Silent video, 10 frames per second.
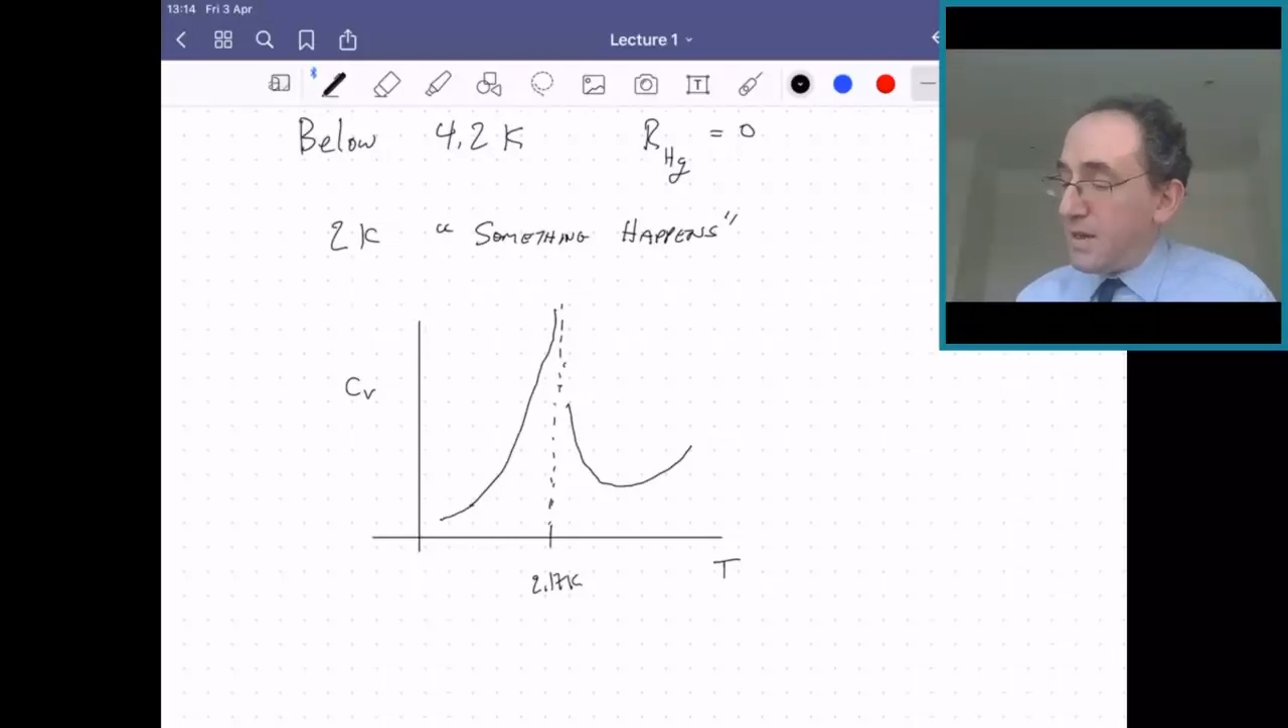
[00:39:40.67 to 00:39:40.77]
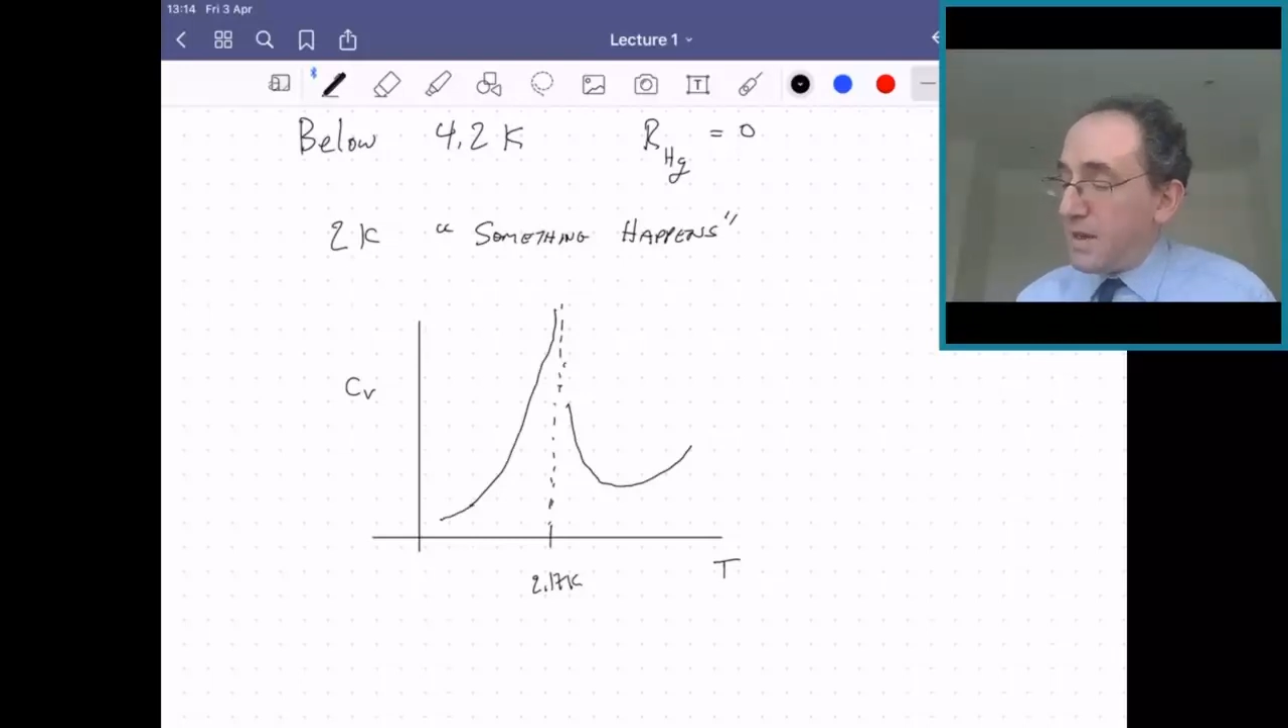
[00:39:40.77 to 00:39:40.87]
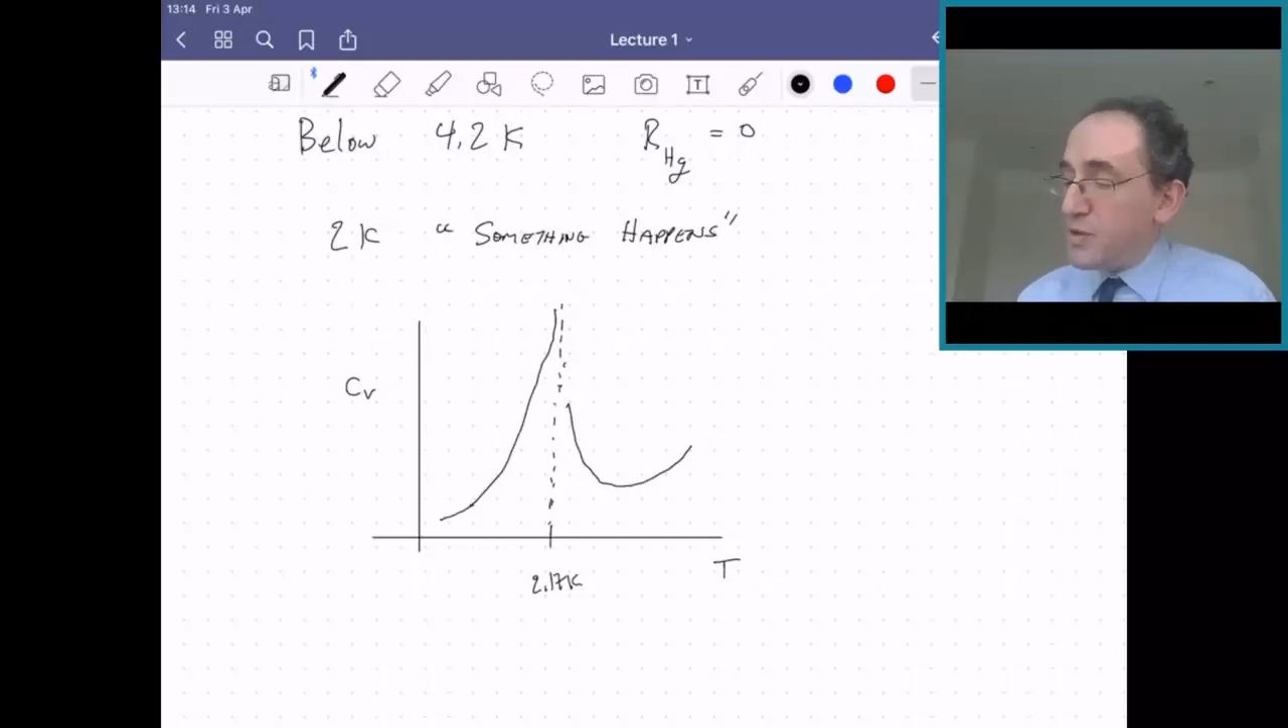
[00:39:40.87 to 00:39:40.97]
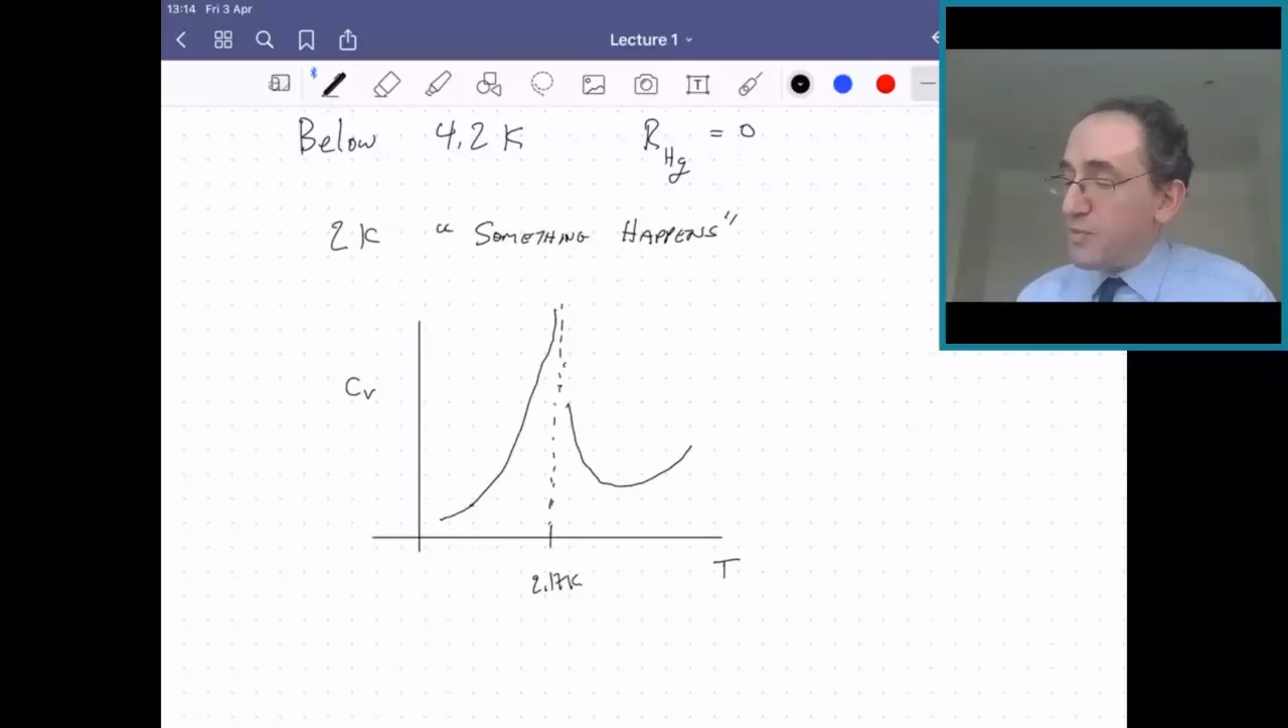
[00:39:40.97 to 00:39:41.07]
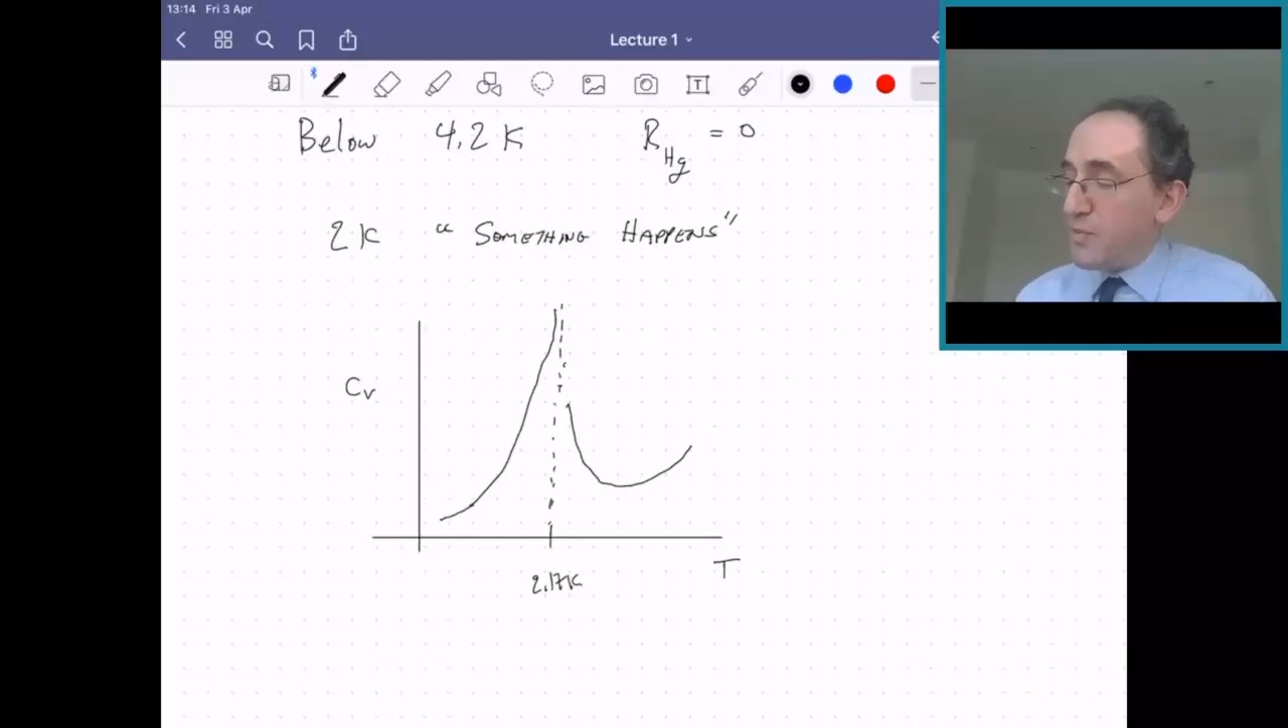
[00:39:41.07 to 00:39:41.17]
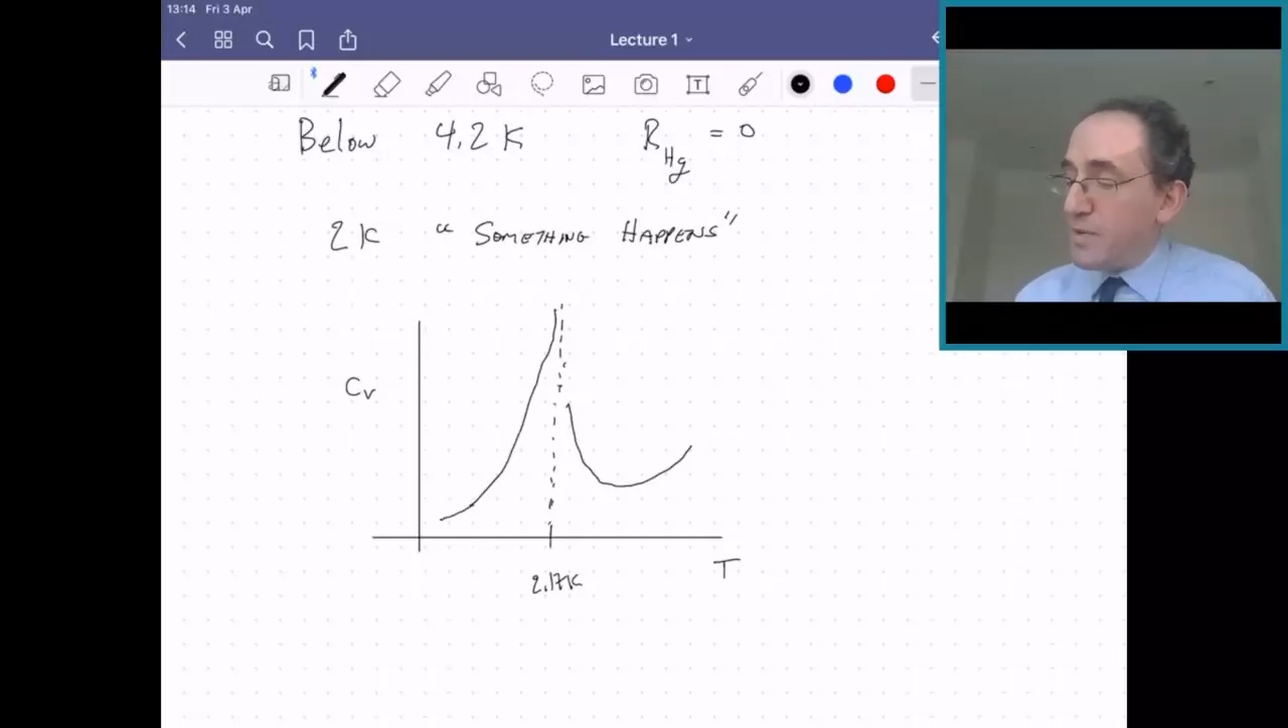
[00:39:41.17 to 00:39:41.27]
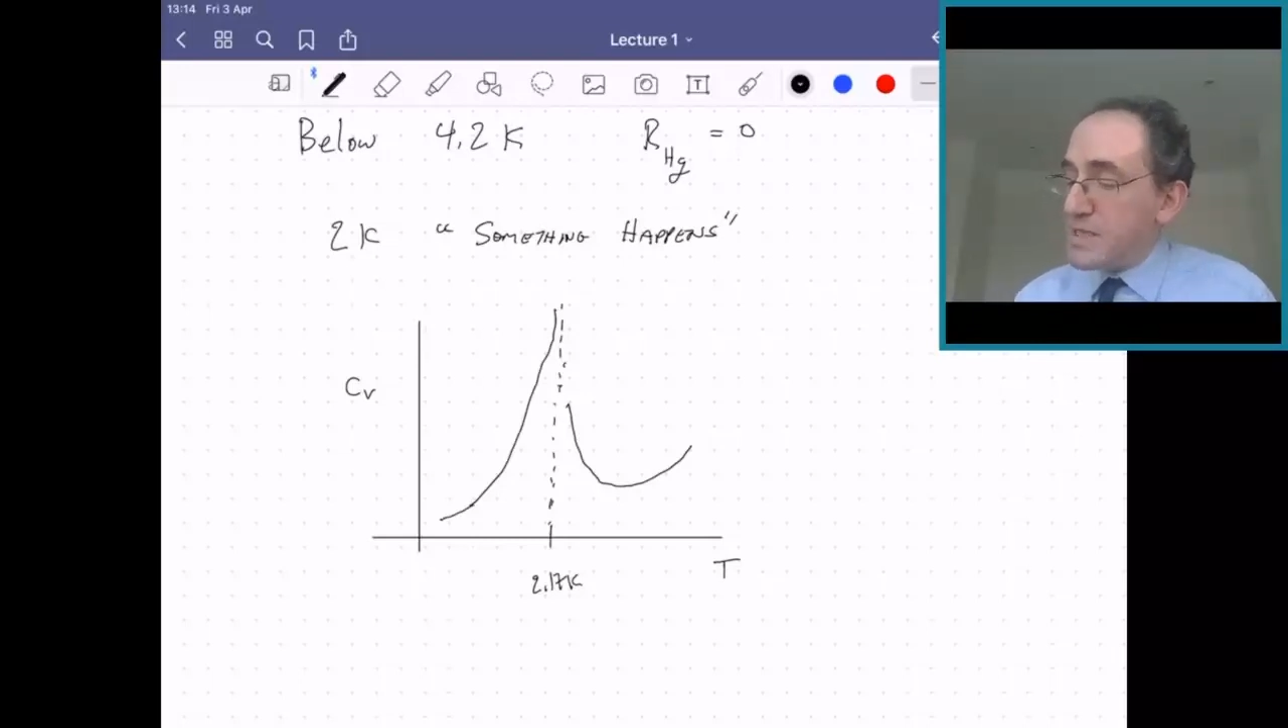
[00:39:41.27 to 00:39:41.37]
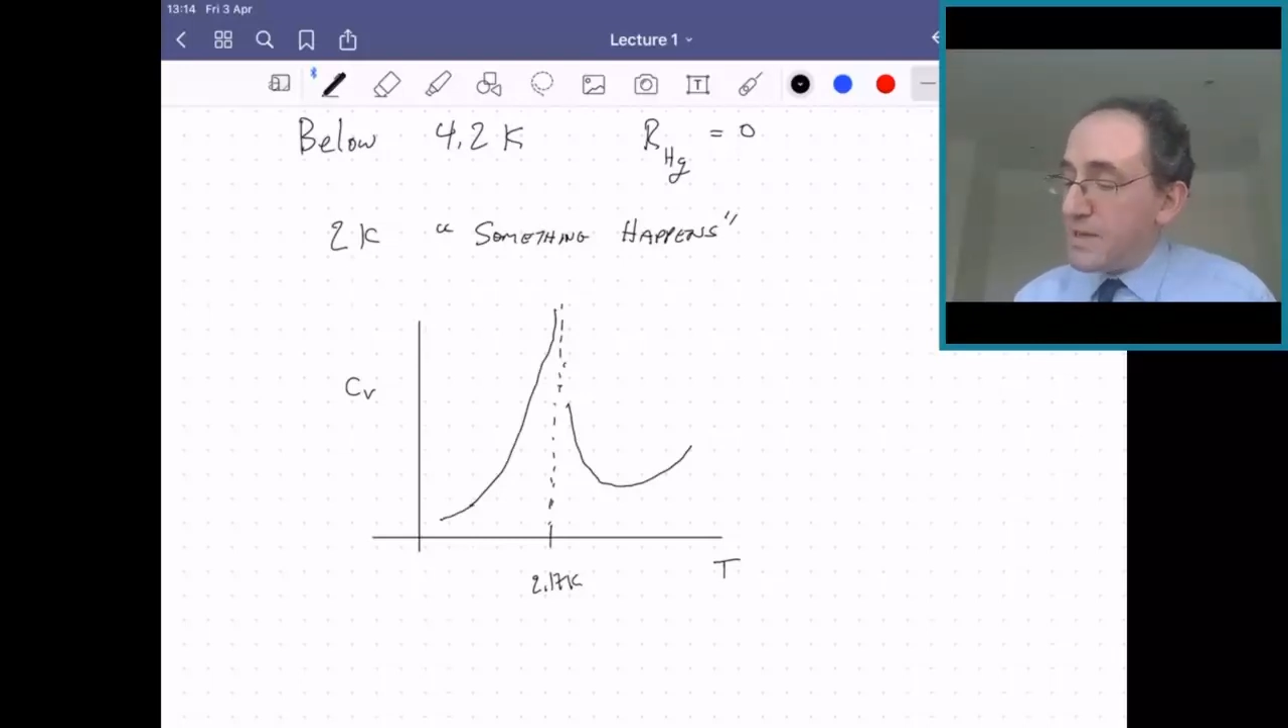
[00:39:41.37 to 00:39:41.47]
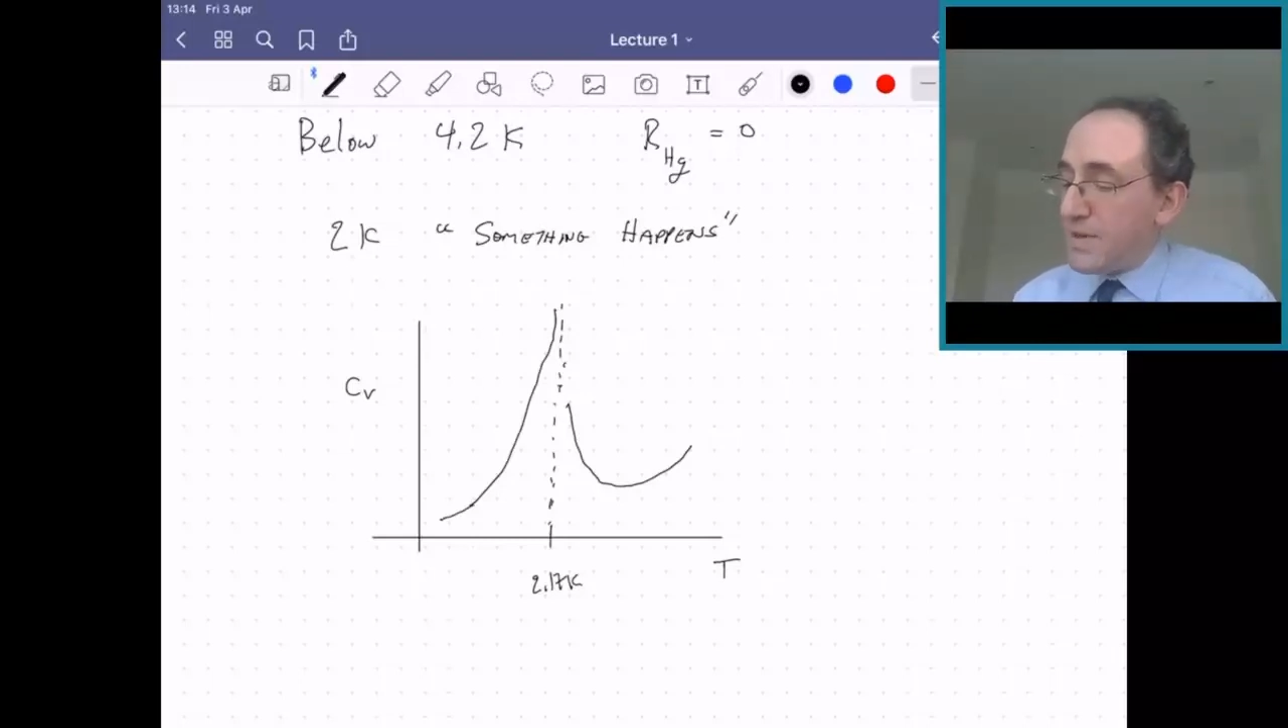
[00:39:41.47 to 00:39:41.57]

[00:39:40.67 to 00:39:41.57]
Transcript: of 2.17